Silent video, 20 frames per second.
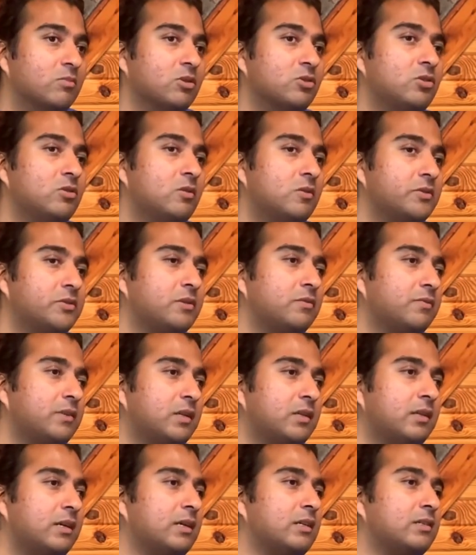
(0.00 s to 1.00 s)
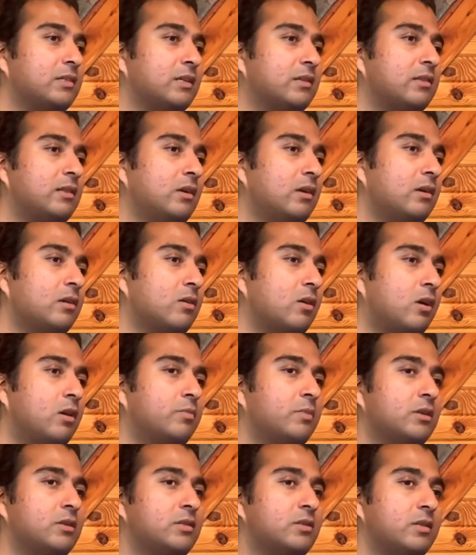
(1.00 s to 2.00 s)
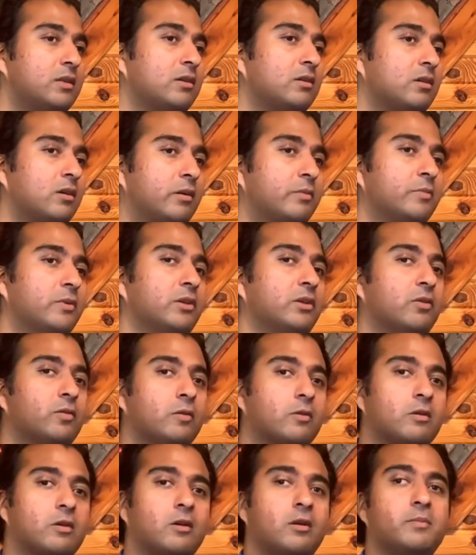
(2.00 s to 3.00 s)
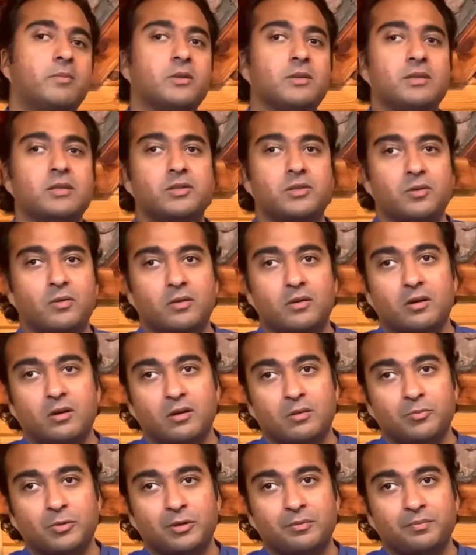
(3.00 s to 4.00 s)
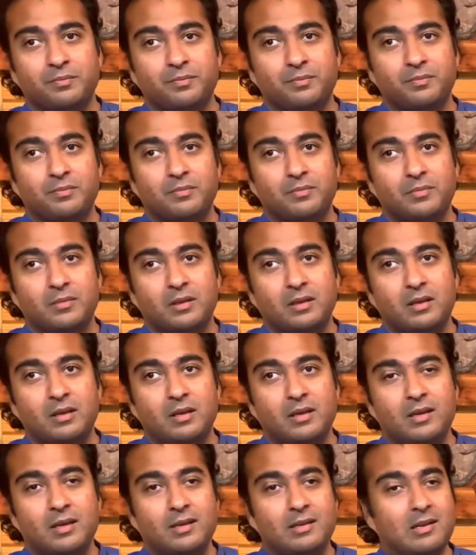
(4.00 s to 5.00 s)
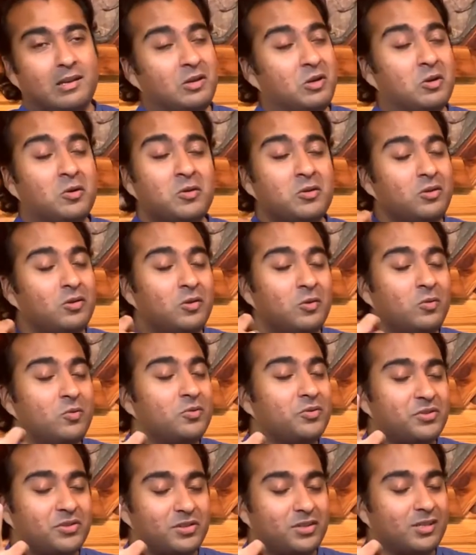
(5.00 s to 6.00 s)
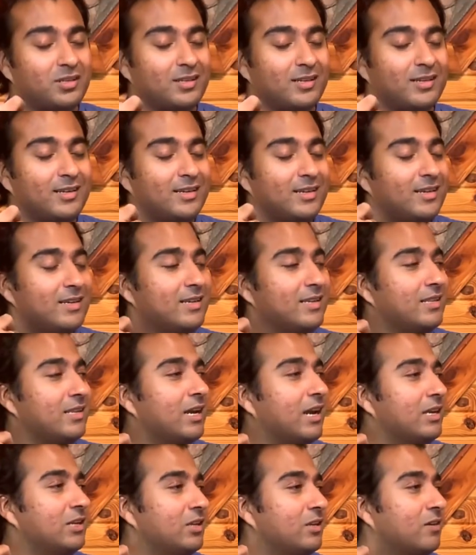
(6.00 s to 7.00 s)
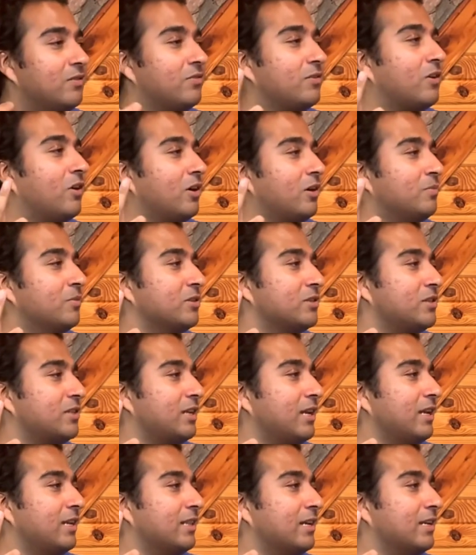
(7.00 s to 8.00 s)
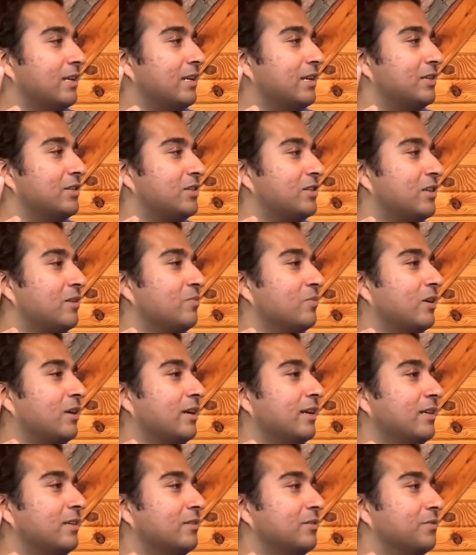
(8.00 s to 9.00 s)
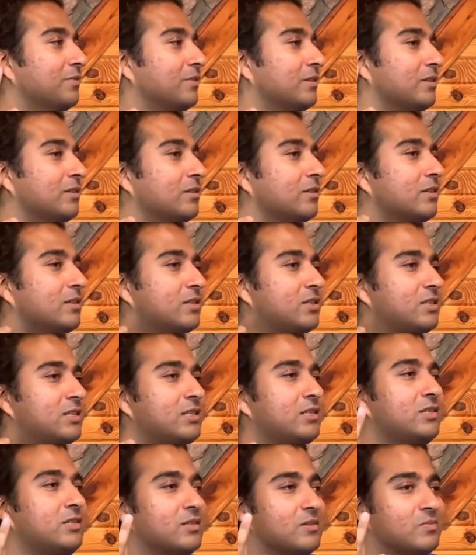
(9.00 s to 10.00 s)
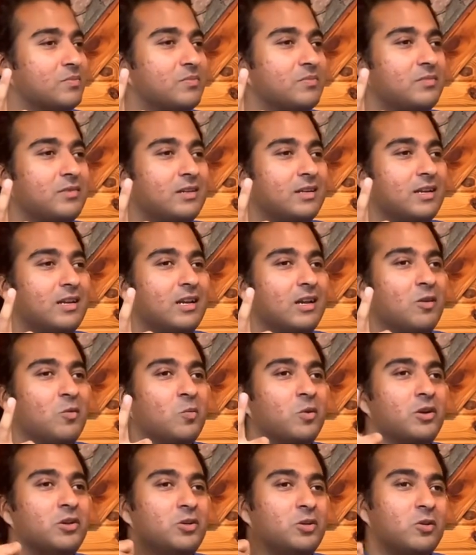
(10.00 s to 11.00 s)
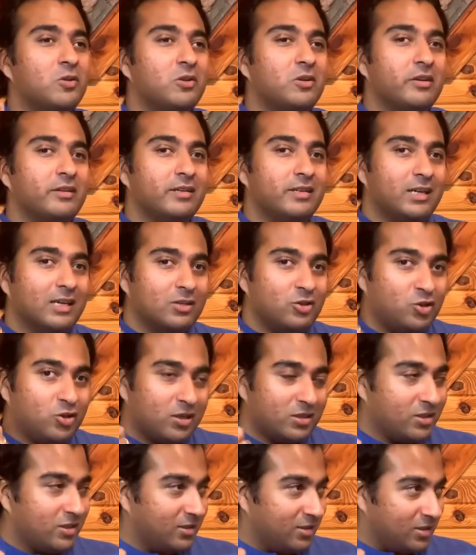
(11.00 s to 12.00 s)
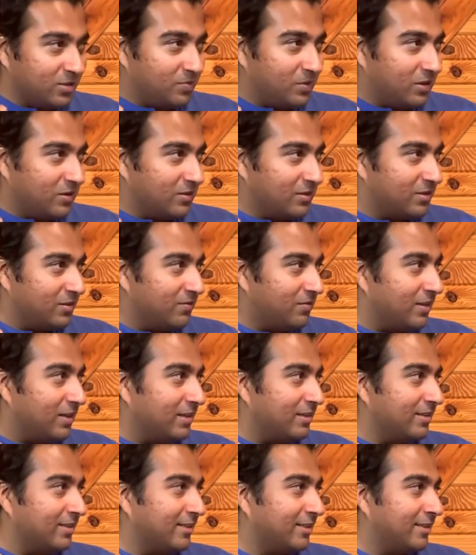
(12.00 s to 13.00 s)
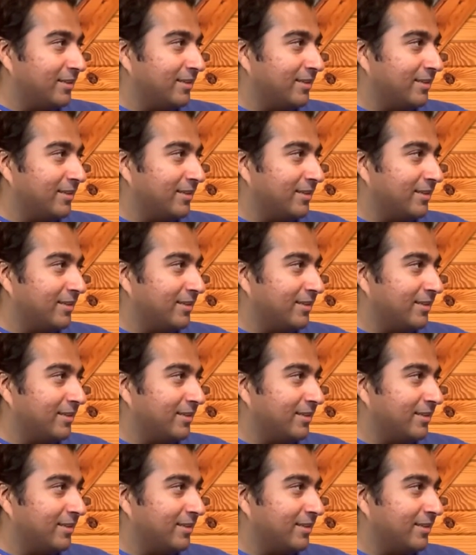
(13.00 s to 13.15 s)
But you also realize that their karma is their karma, your karma is your karma. Now, you don't use the idea of karma saying that it is some kind of a, a system where you're going to get justice because of that.